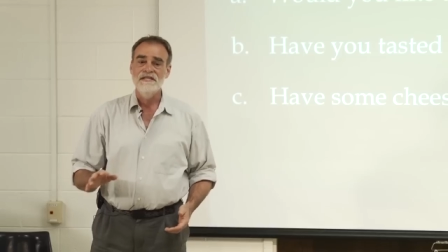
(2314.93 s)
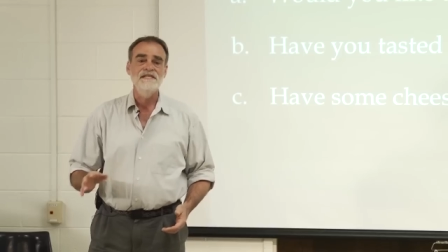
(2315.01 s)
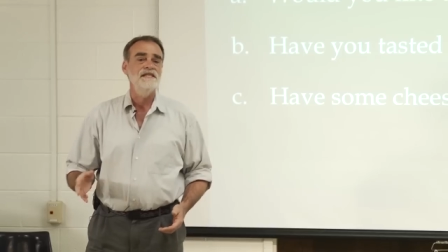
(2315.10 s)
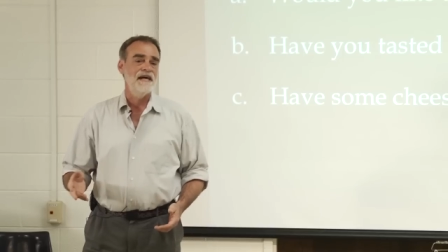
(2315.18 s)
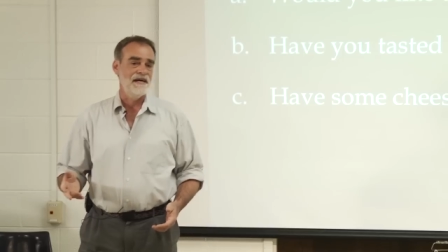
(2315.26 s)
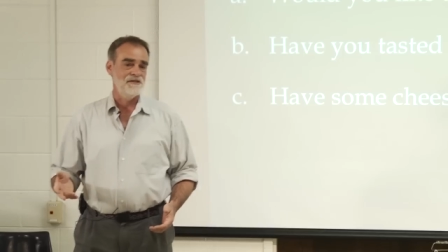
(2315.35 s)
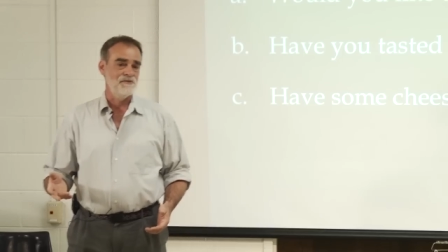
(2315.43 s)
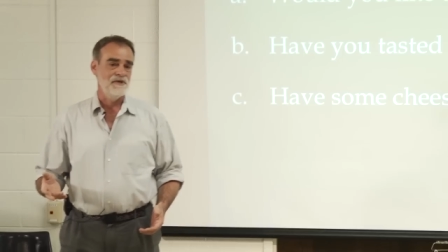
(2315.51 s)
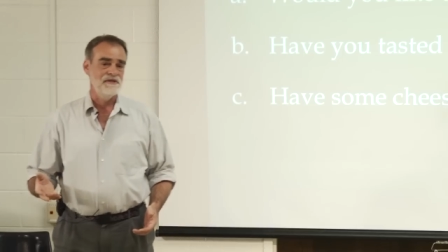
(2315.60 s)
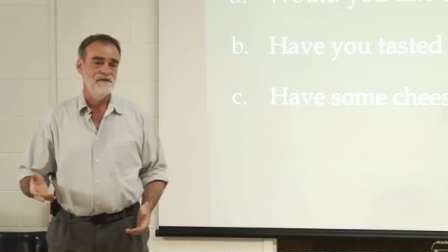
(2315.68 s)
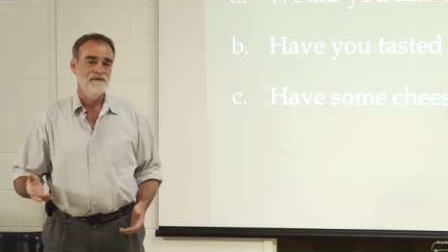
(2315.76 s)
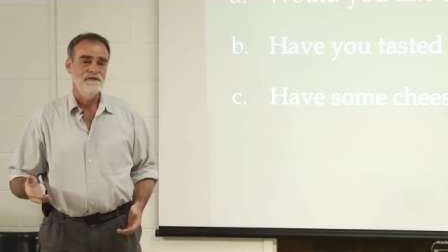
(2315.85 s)
It's the last
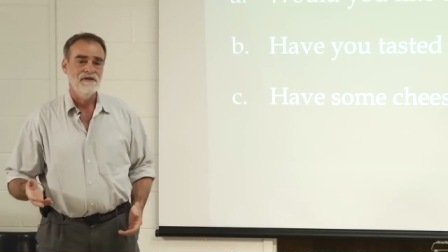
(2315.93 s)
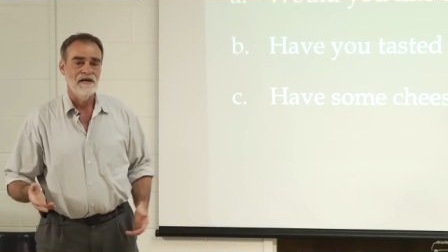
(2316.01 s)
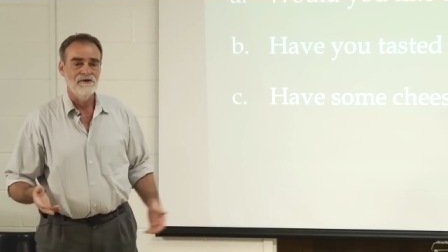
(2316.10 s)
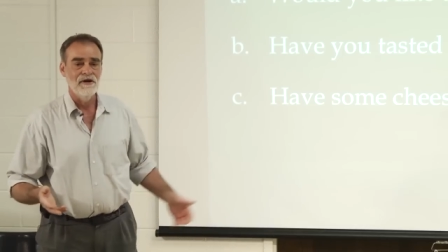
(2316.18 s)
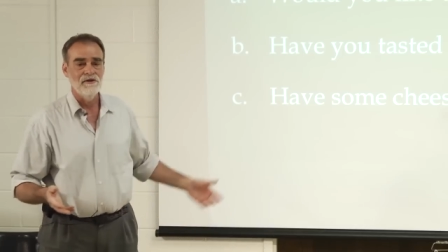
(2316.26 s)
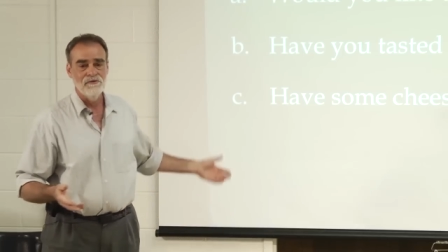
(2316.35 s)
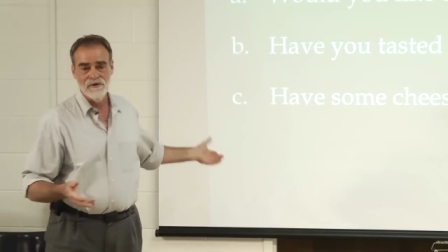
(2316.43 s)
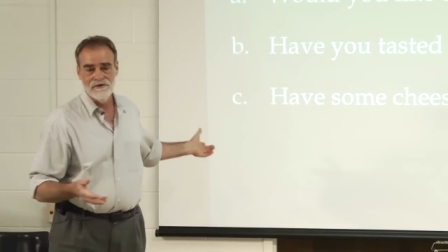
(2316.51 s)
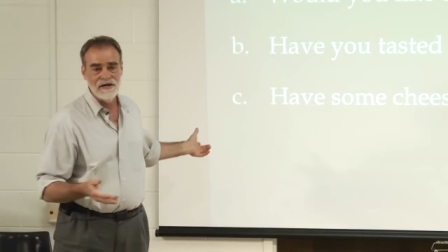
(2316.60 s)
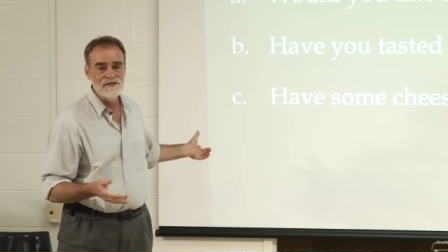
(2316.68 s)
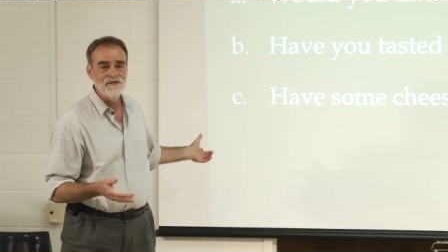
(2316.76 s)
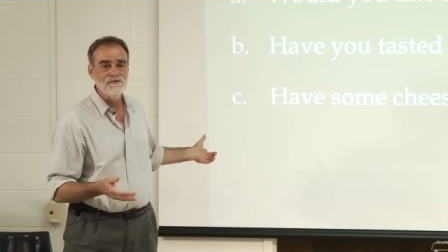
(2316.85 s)
one. I credit Three
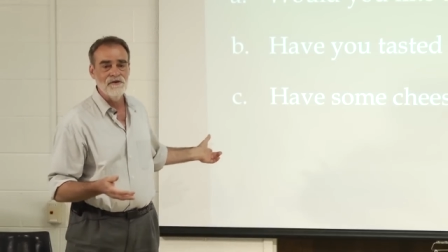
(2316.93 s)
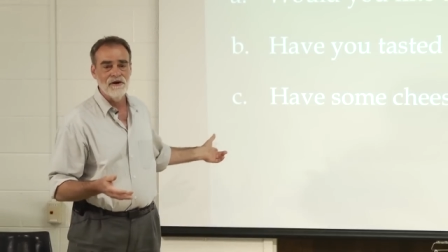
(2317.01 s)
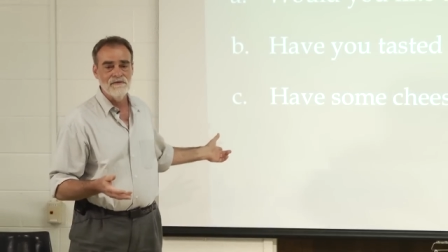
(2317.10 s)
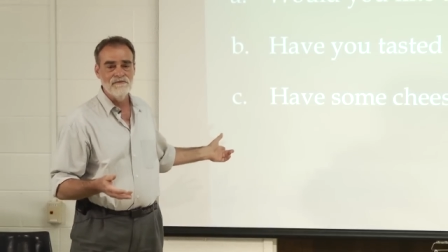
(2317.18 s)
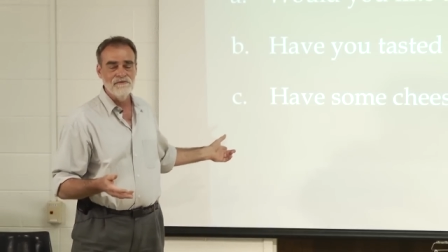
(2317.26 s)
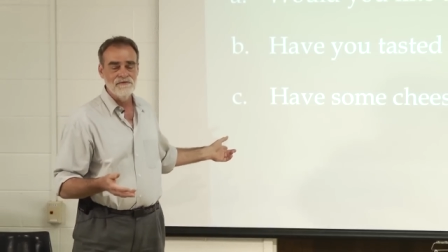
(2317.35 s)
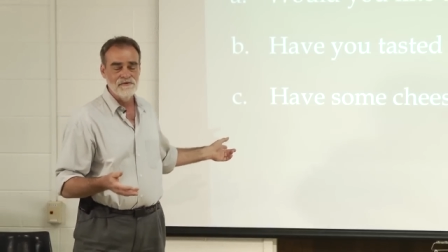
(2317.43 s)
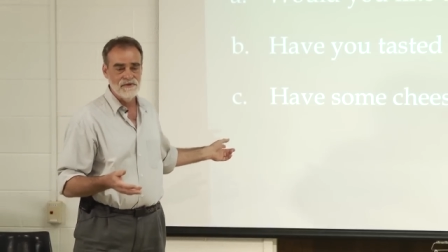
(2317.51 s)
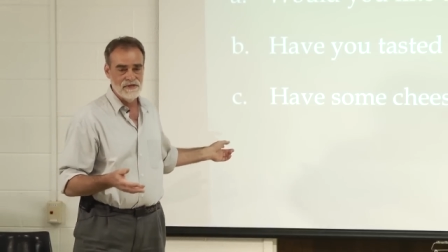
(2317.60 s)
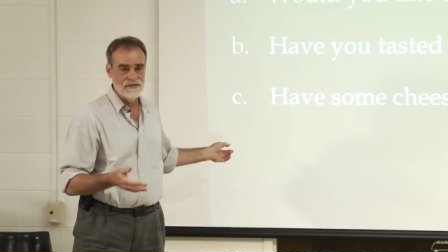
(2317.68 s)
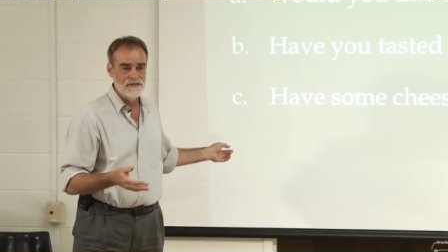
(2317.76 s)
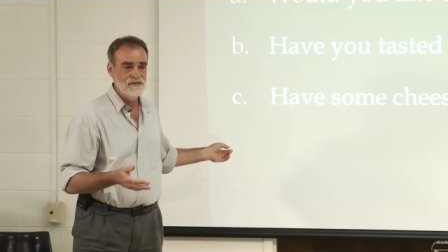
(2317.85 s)
Graces Farm for
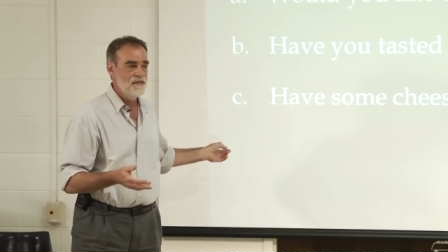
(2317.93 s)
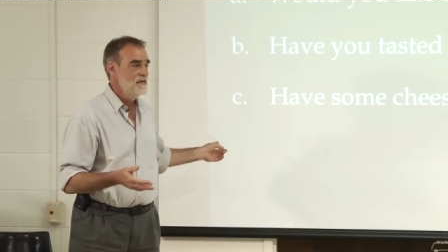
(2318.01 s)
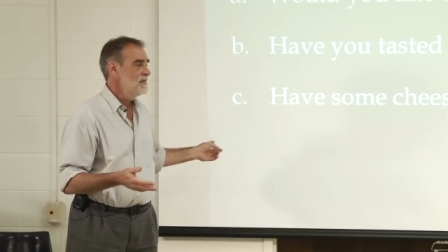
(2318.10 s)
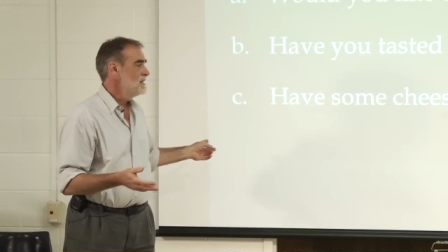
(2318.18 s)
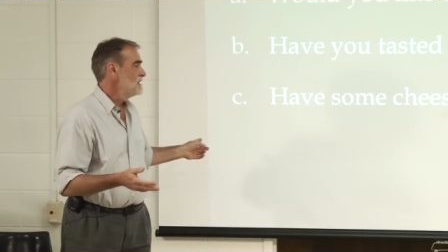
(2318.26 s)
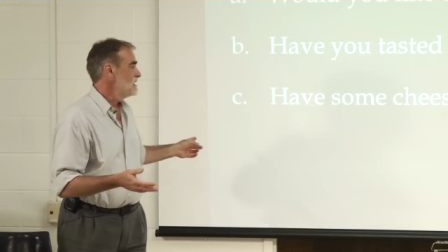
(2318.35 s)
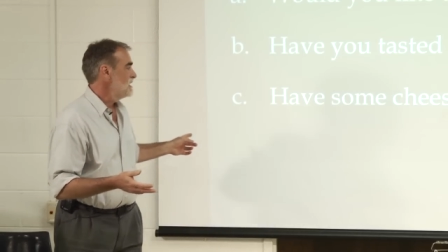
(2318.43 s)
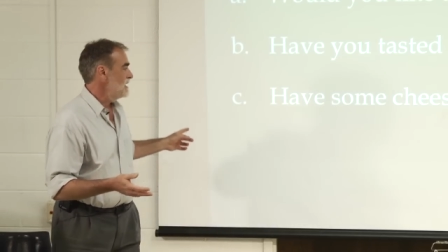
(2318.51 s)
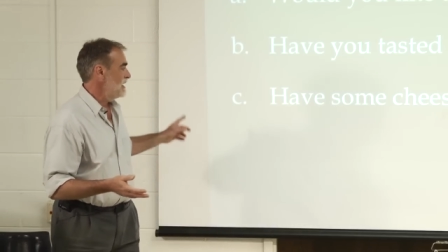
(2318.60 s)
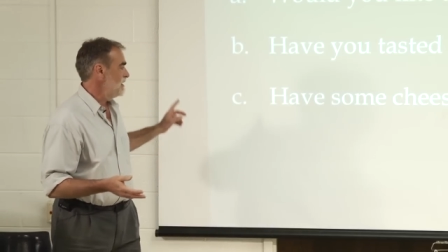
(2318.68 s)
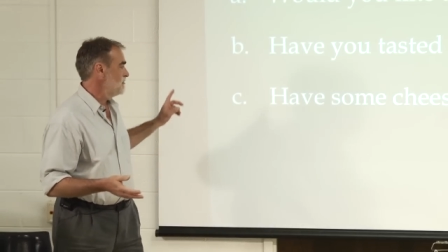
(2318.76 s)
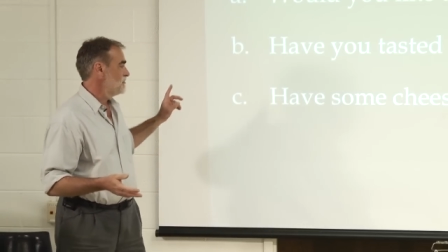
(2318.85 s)
this.
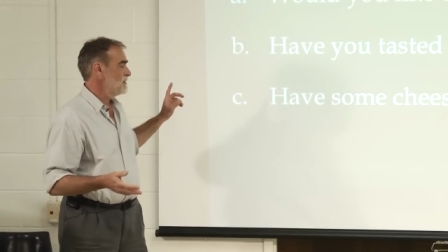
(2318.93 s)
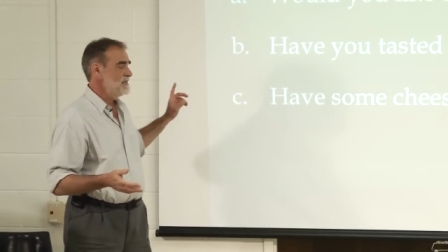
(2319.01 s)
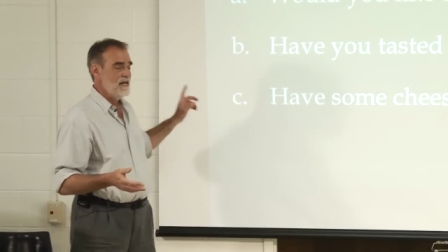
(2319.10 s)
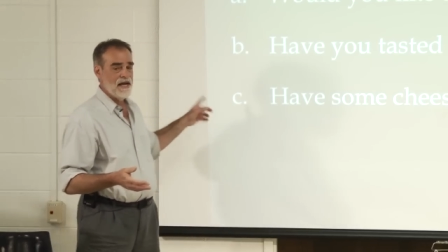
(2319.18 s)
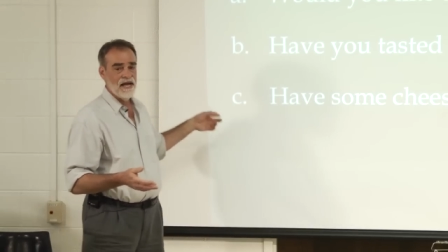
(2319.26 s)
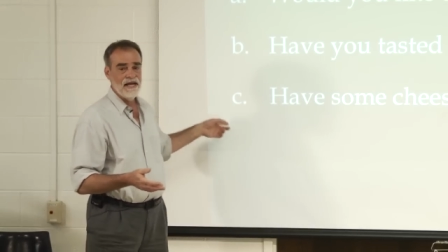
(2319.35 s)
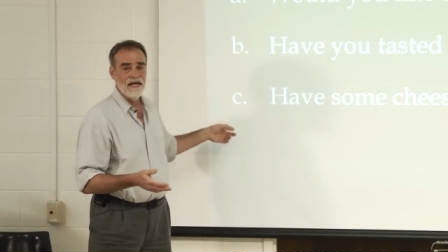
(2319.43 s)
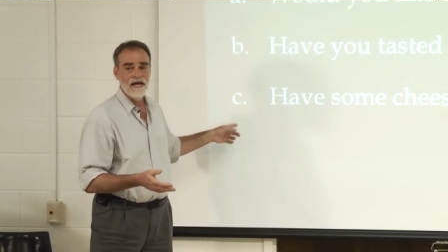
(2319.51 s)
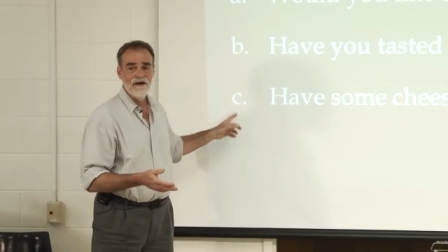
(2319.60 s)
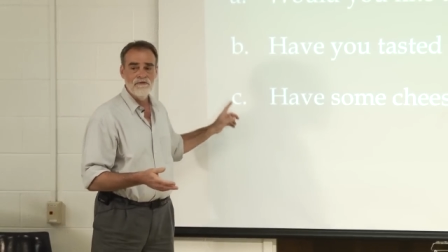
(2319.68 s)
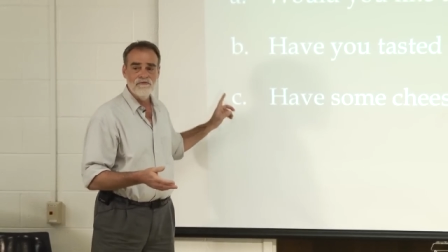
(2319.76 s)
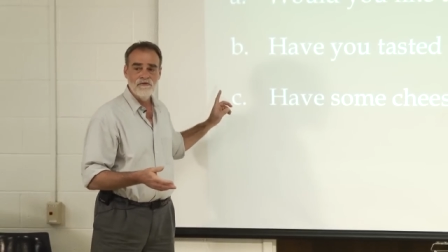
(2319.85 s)
Every day,
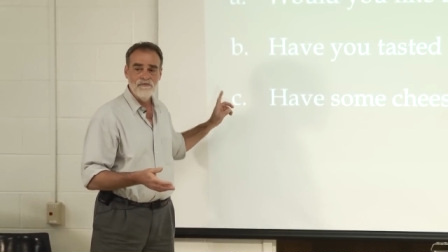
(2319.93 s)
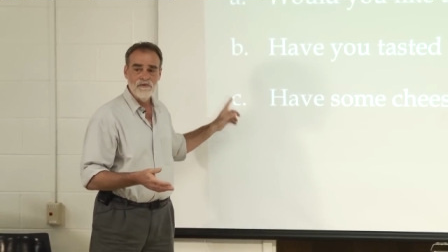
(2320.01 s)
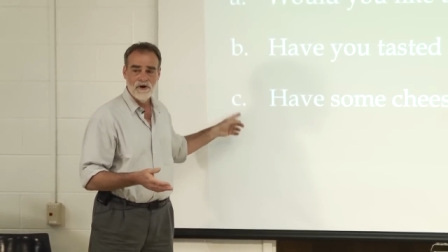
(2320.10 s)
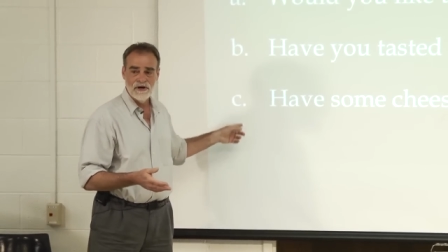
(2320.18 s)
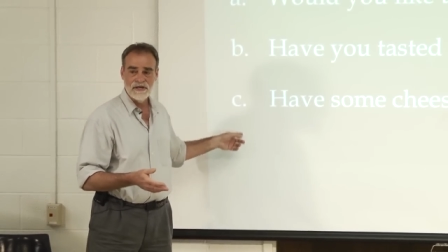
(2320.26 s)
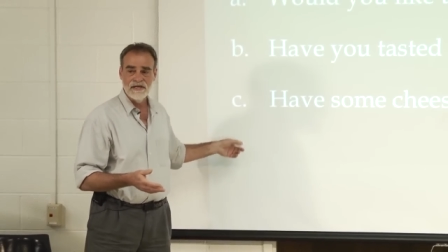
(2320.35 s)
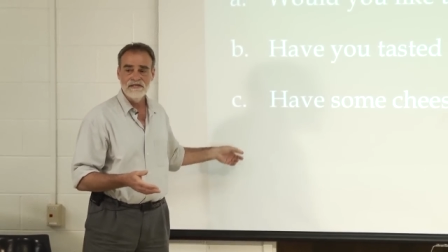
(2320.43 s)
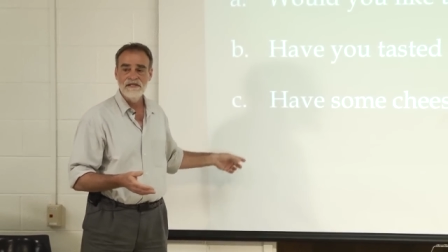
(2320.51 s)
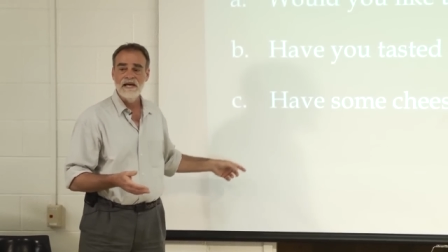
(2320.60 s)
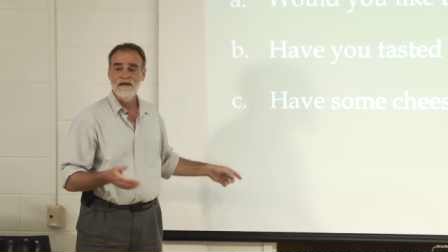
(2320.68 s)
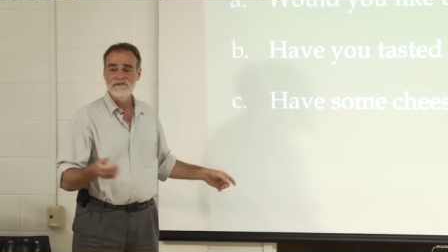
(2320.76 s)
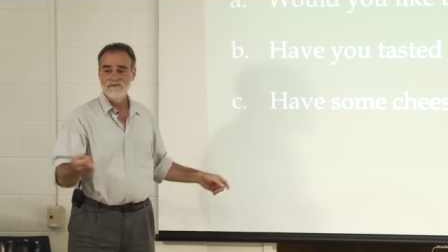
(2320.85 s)
every market,
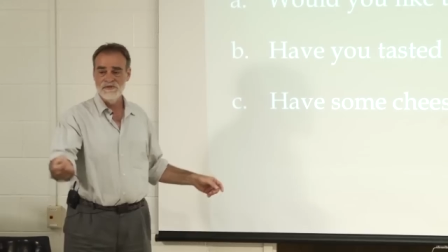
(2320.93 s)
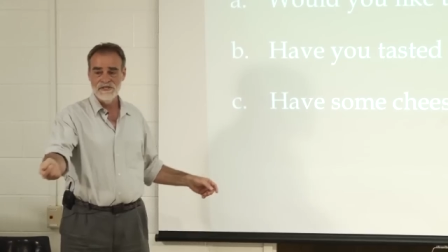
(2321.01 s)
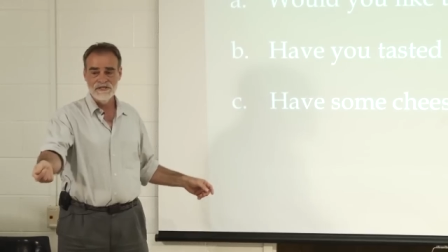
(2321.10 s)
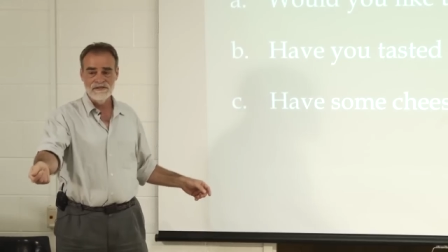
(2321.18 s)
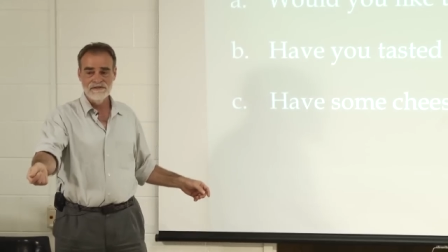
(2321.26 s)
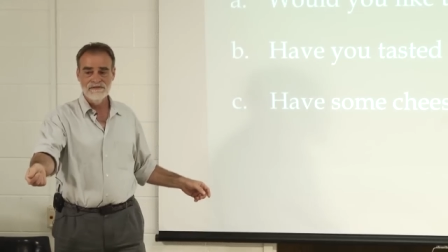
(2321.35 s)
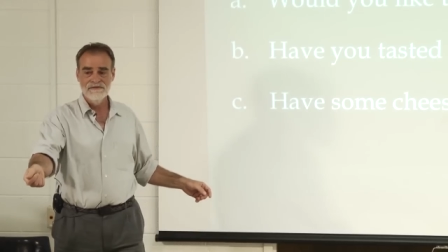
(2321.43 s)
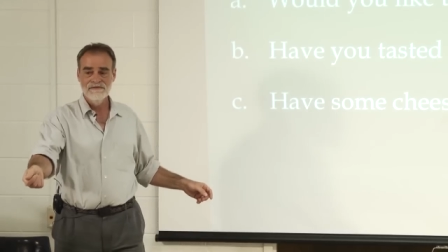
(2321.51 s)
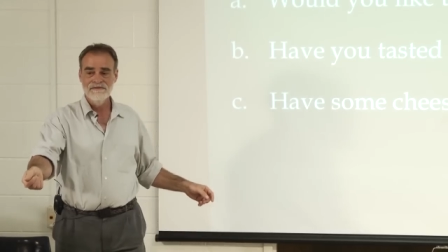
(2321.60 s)
have some cheese.